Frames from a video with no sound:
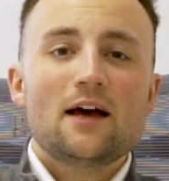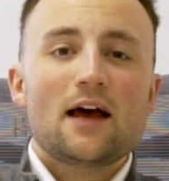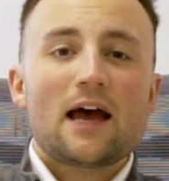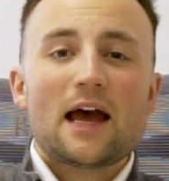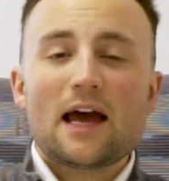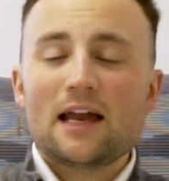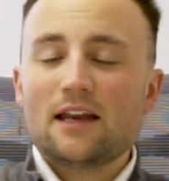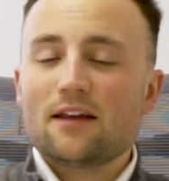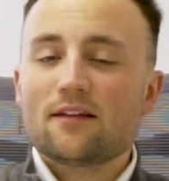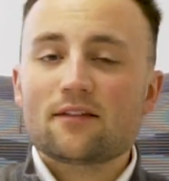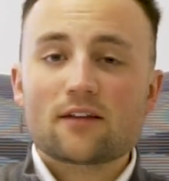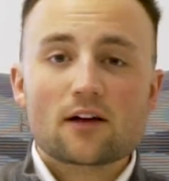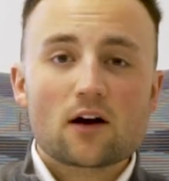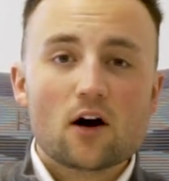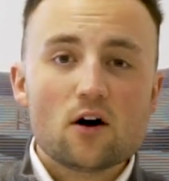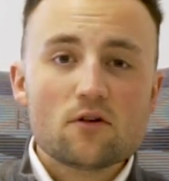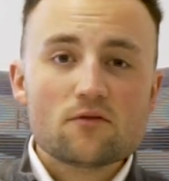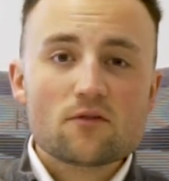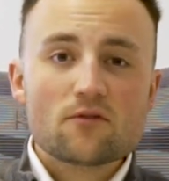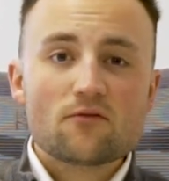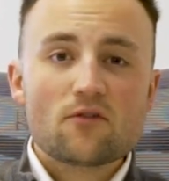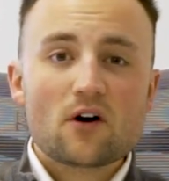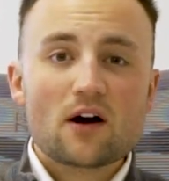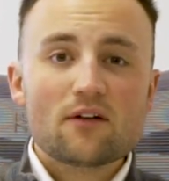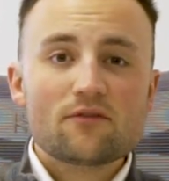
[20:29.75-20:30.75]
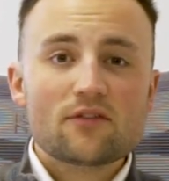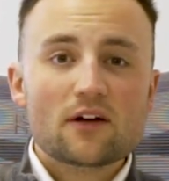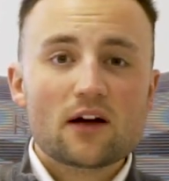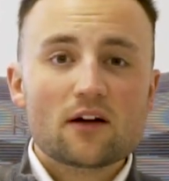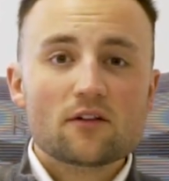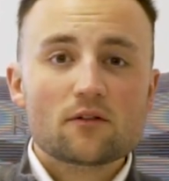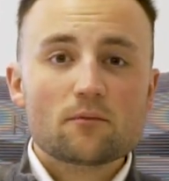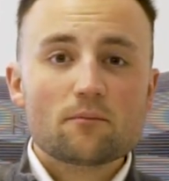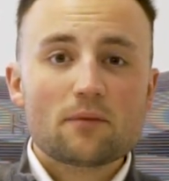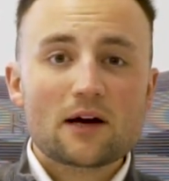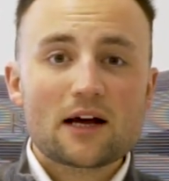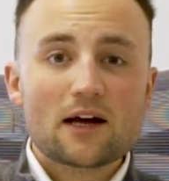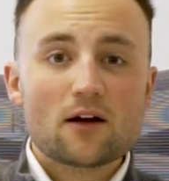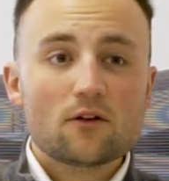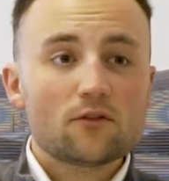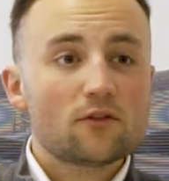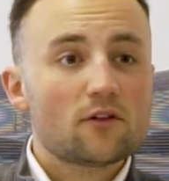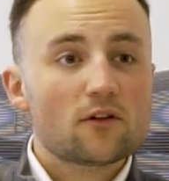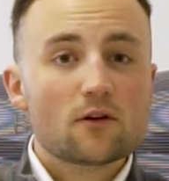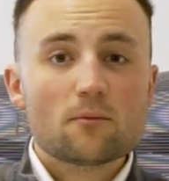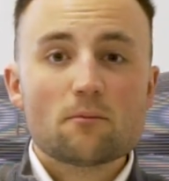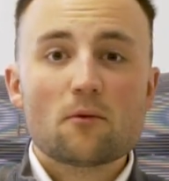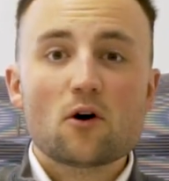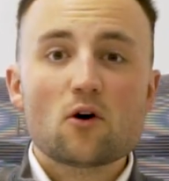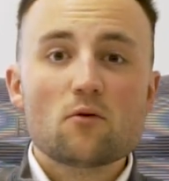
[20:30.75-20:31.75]
Anything over £5,000
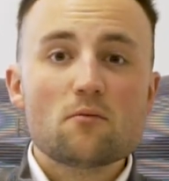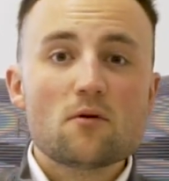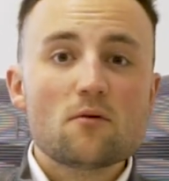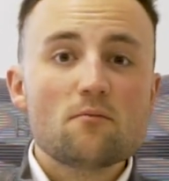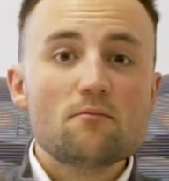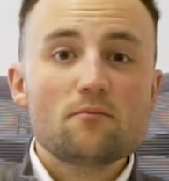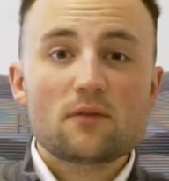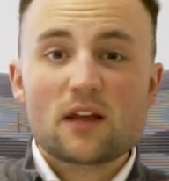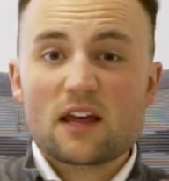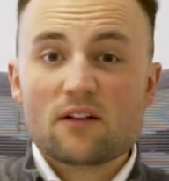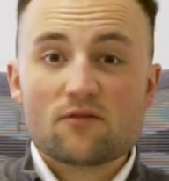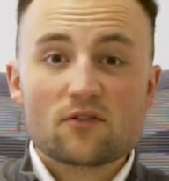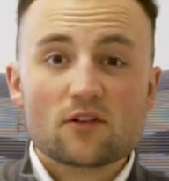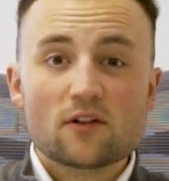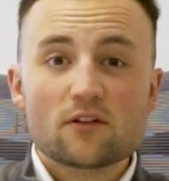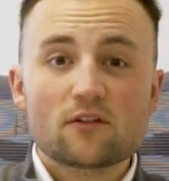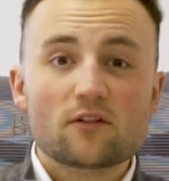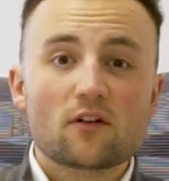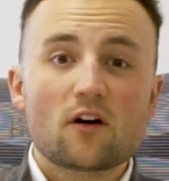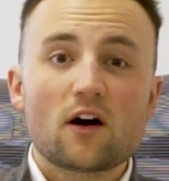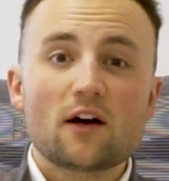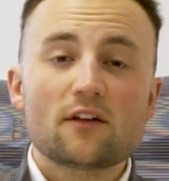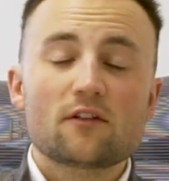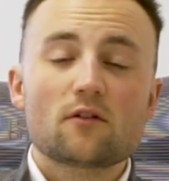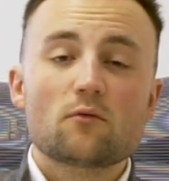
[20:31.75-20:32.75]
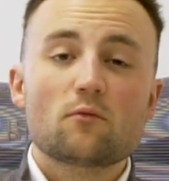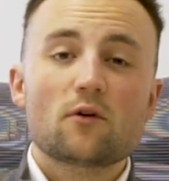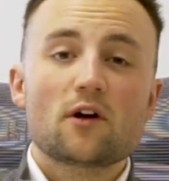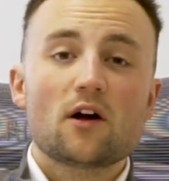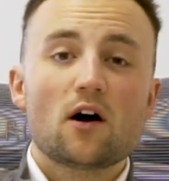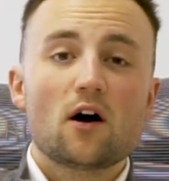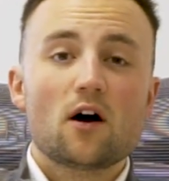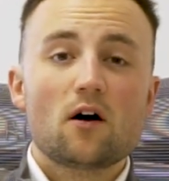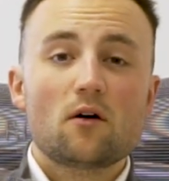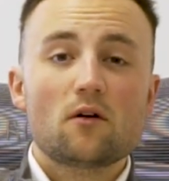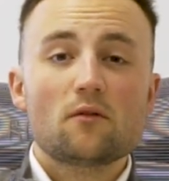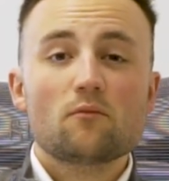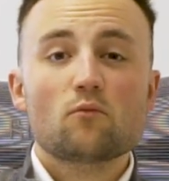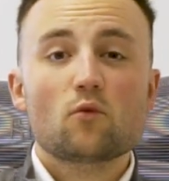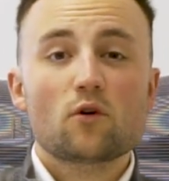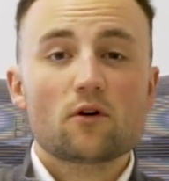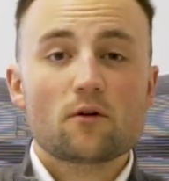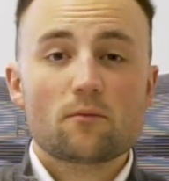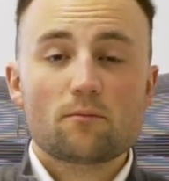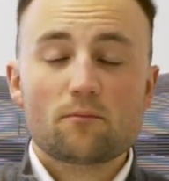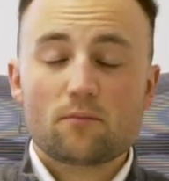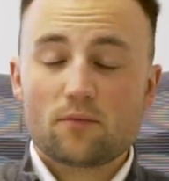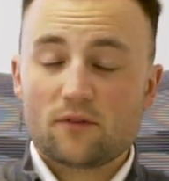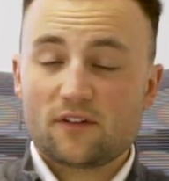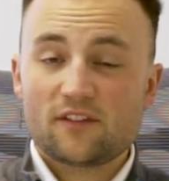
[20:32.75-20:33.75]
at the moment, given the size that we are, we're
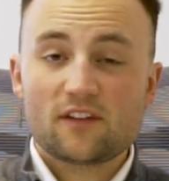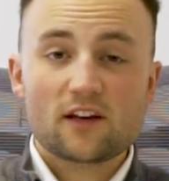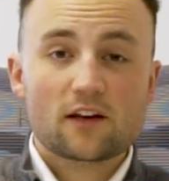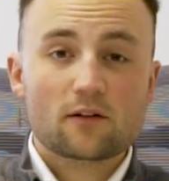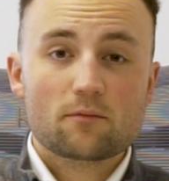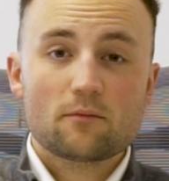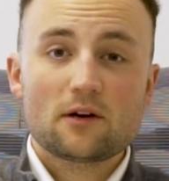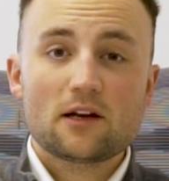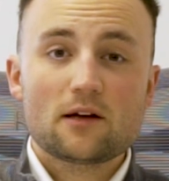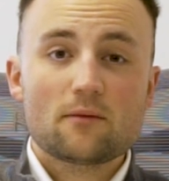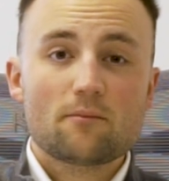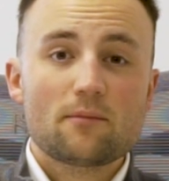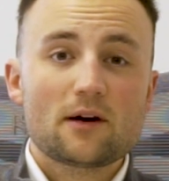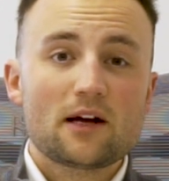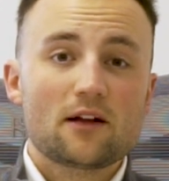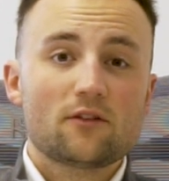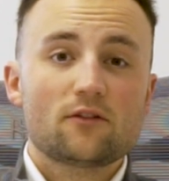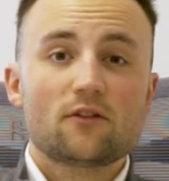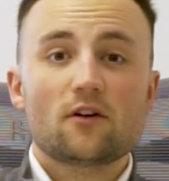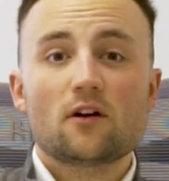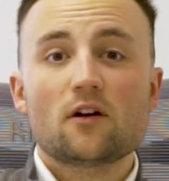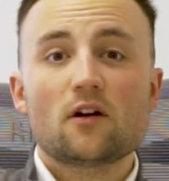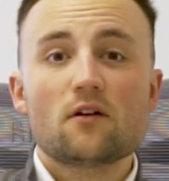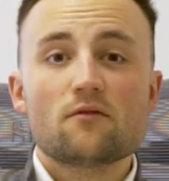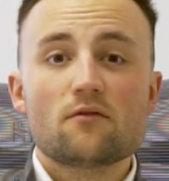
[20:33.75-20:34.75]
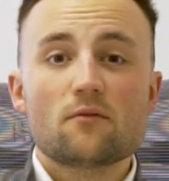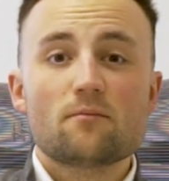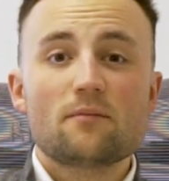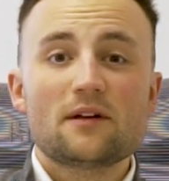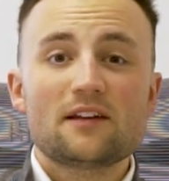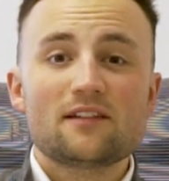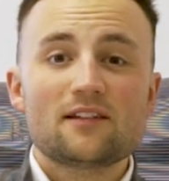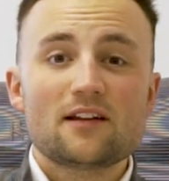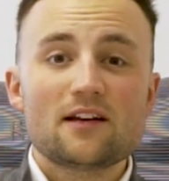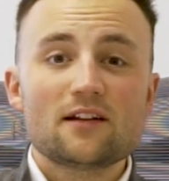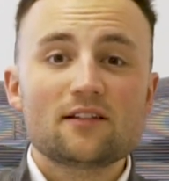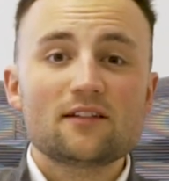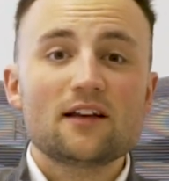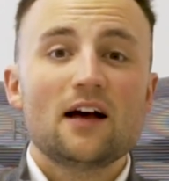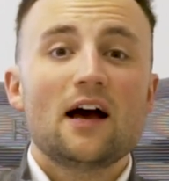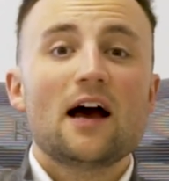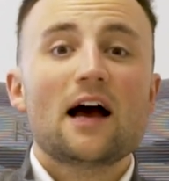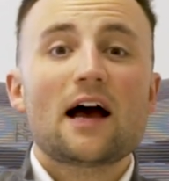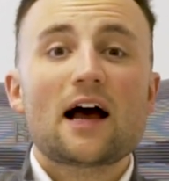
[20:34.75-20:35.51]
a £6 million turnover business.